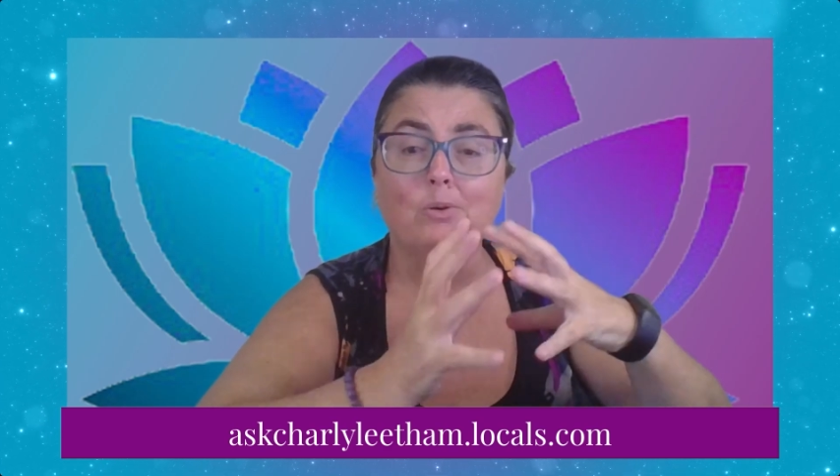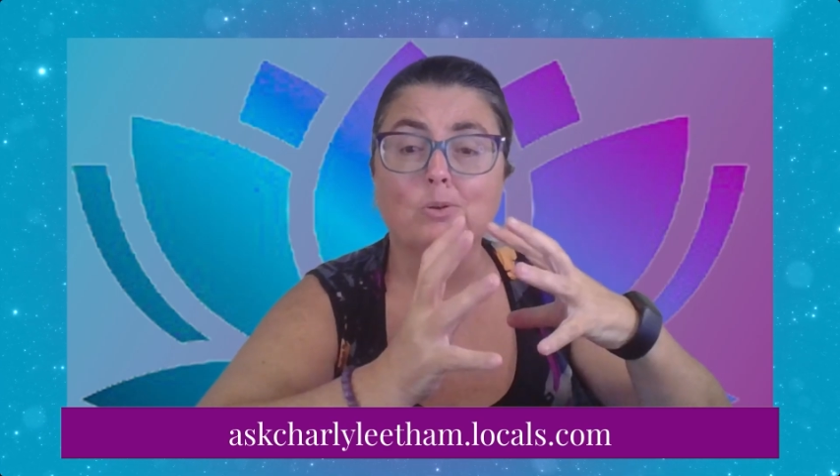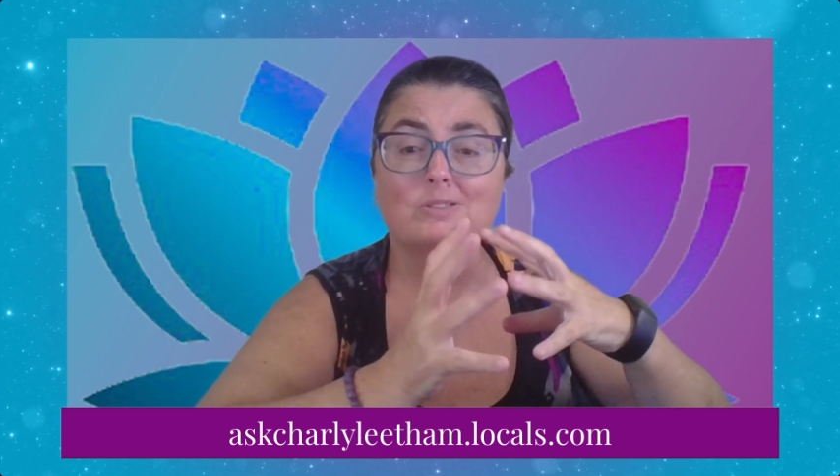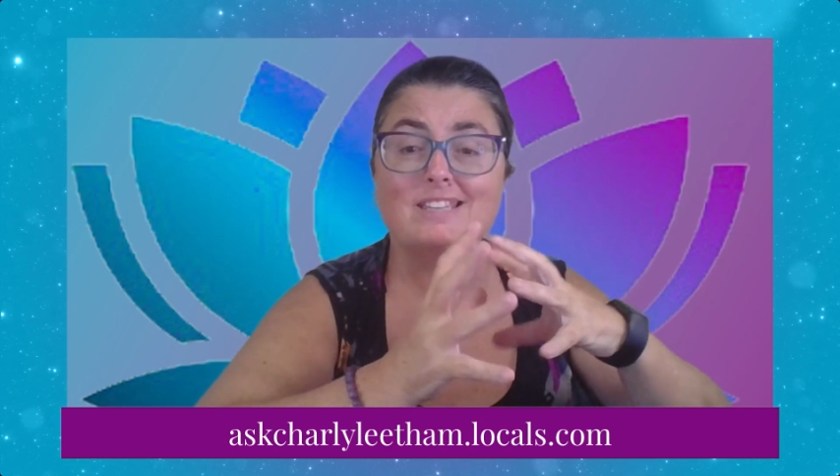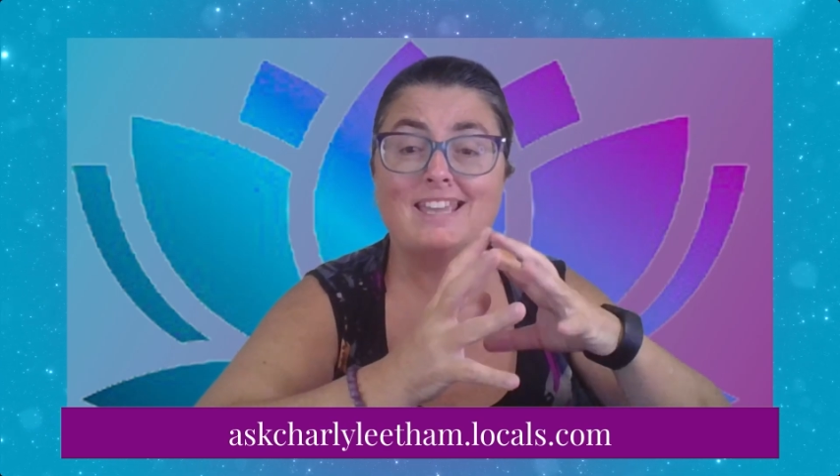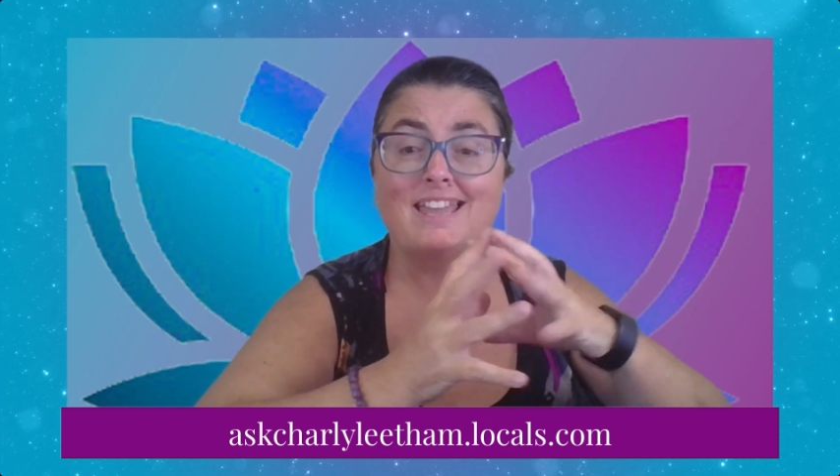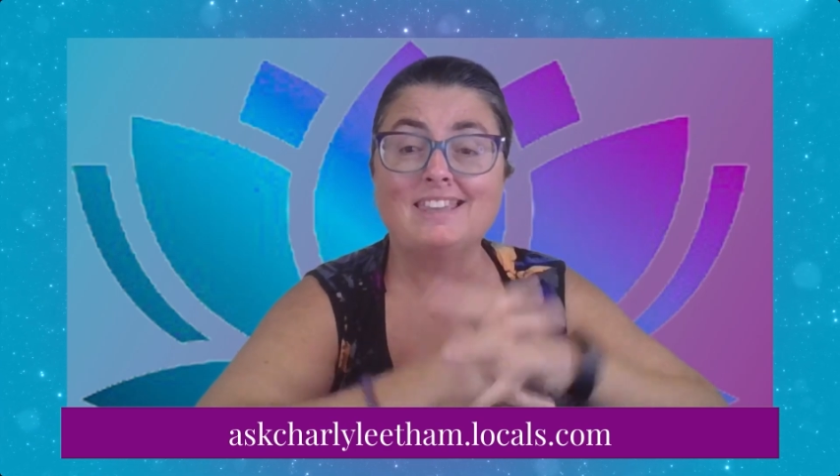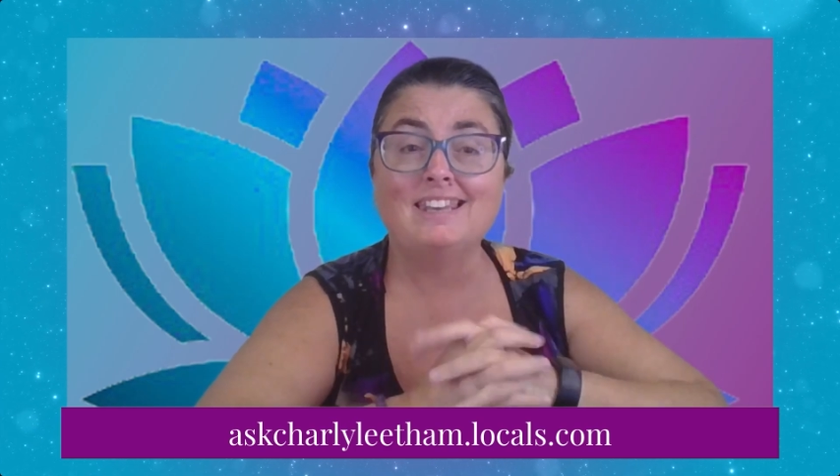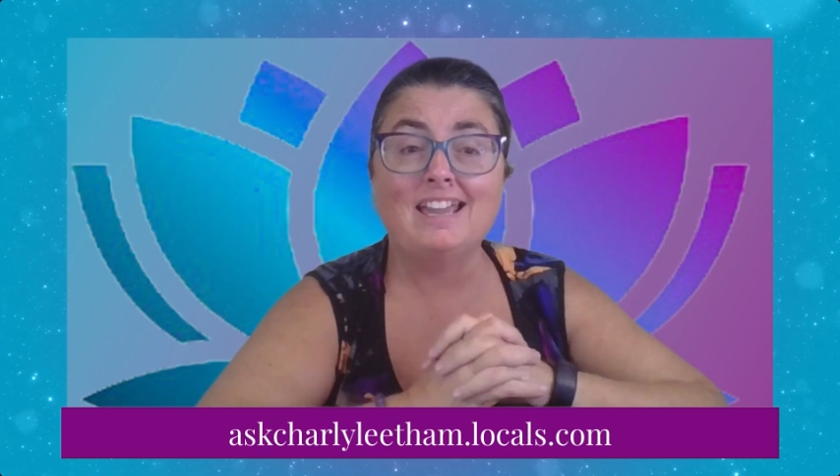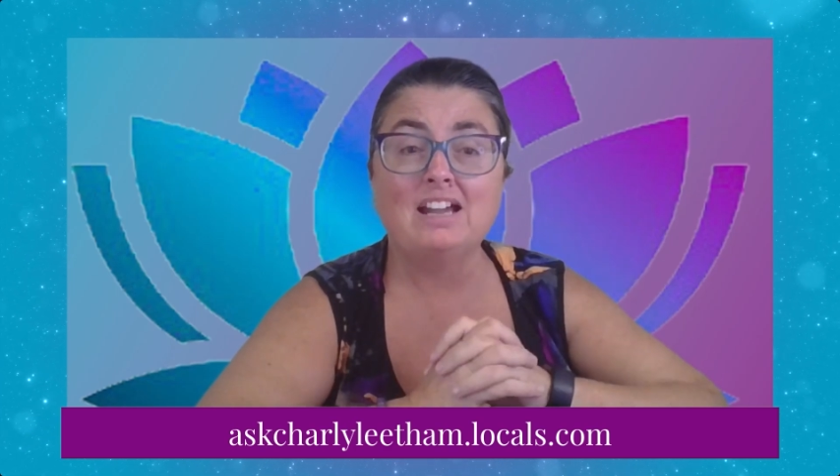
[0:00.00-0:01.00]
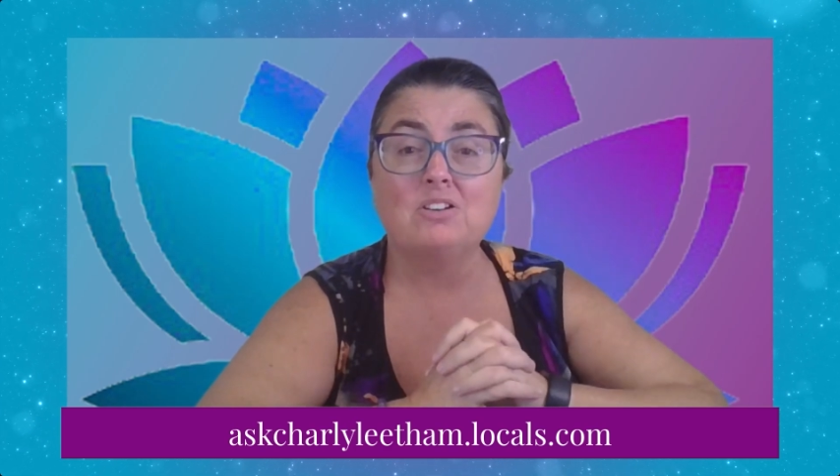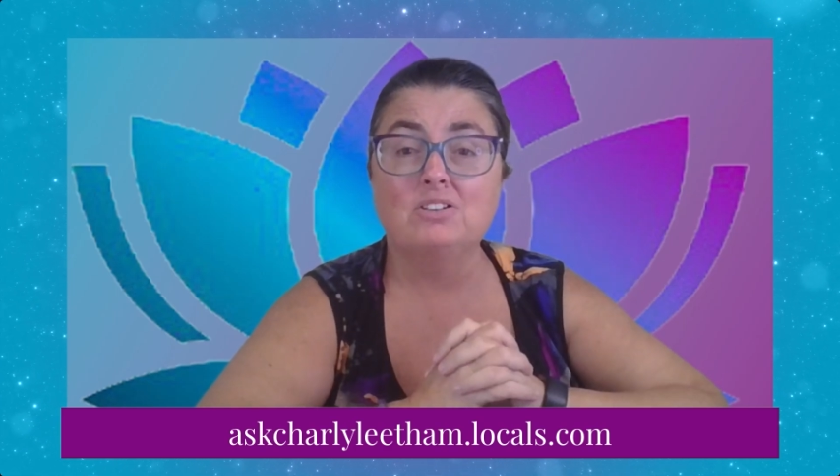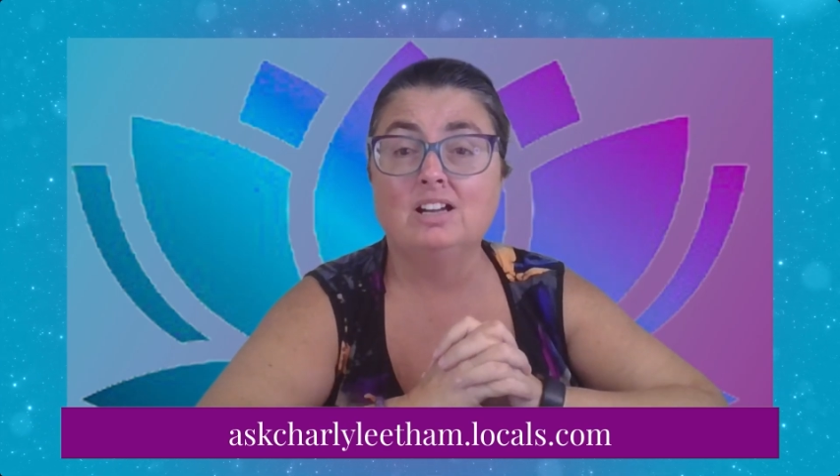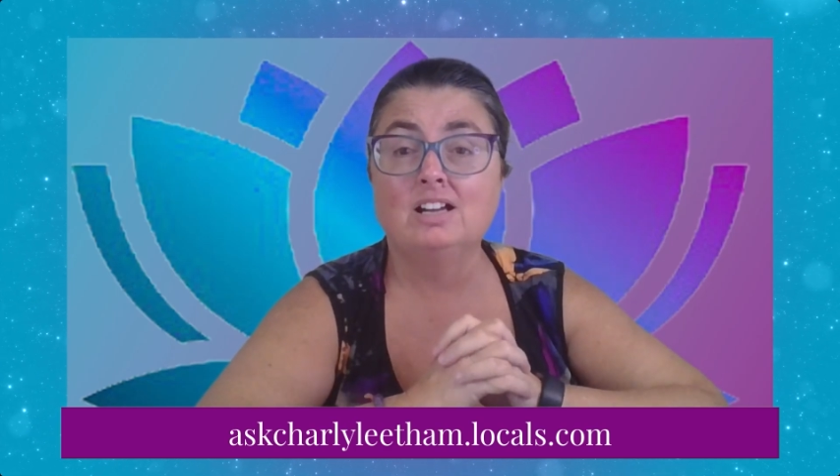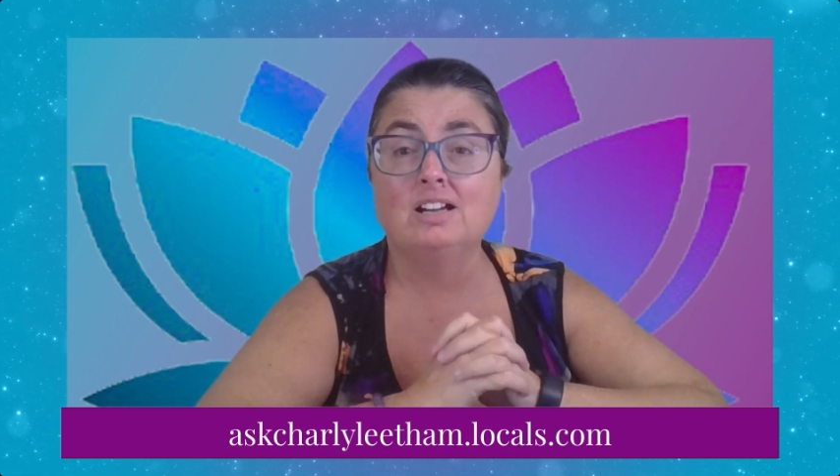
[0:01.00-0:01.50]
it all together now.